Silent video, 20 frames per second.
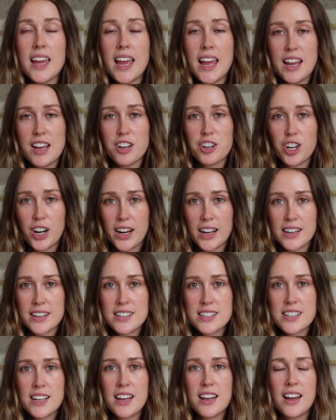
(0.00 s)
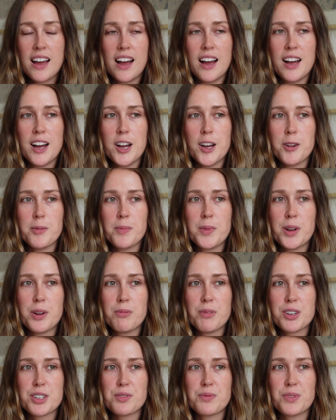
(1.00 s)
$8,000,
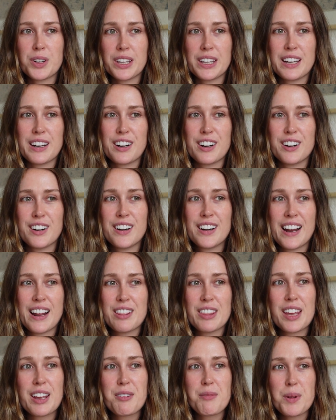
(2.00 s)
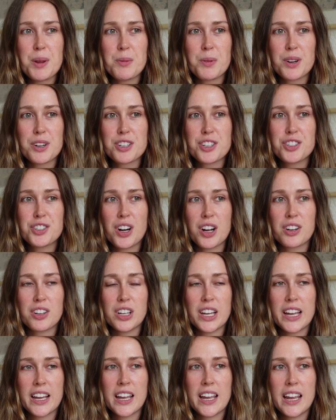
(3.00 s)
which really hurt, and like we were
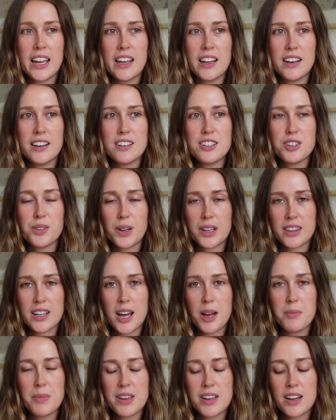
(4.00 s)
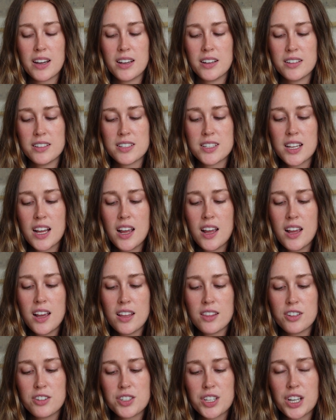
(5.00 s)
struggling in doing that because
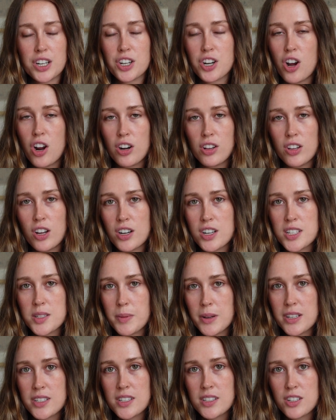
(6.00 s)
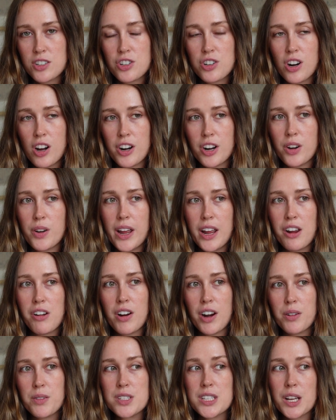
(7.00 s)
there's like not a lot of spaces in Toronto.
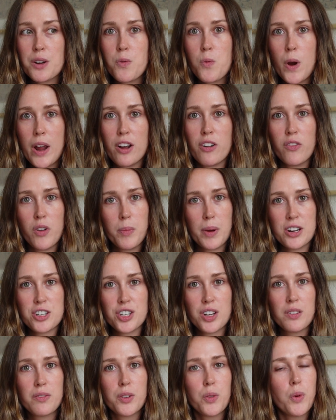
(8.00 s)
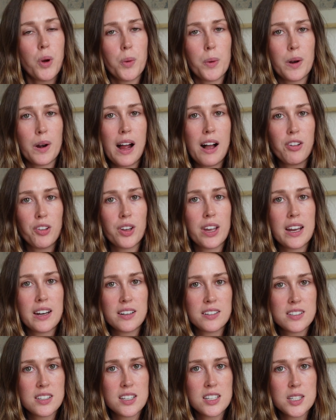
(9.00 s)
$8,000 was like way over budget for what we were
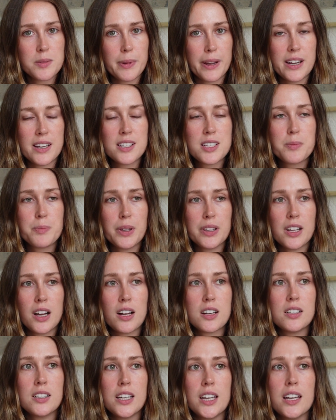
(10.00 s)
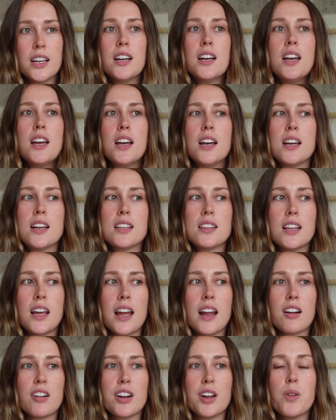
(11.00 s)
allocating to the space, but luckily the
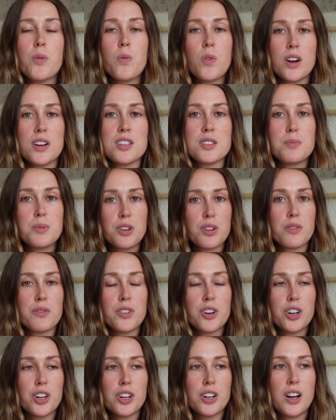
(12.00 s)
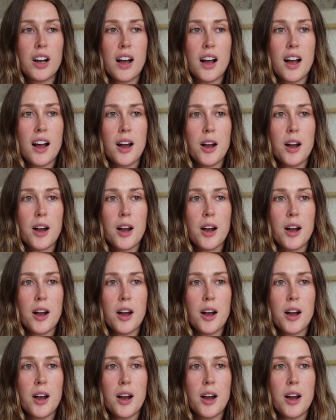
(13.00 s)
area was beautiful.